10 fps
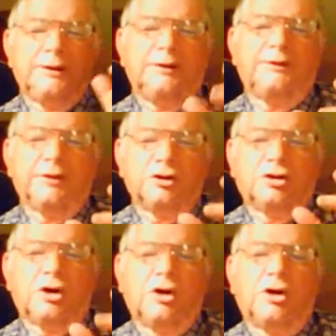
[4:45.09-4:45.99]
in the
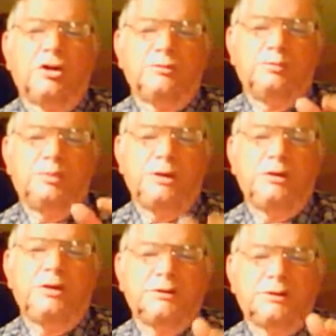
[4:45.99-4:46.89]
God
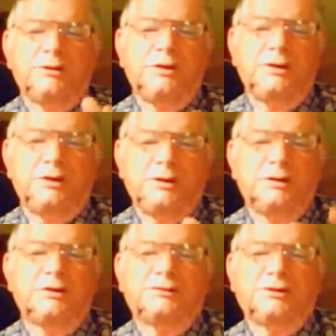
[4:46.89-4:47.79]
being that
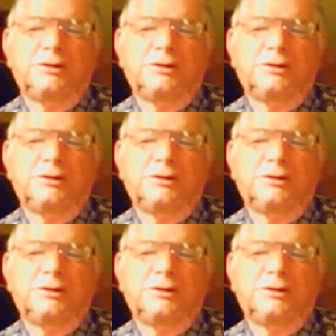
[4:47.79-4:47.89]
he is,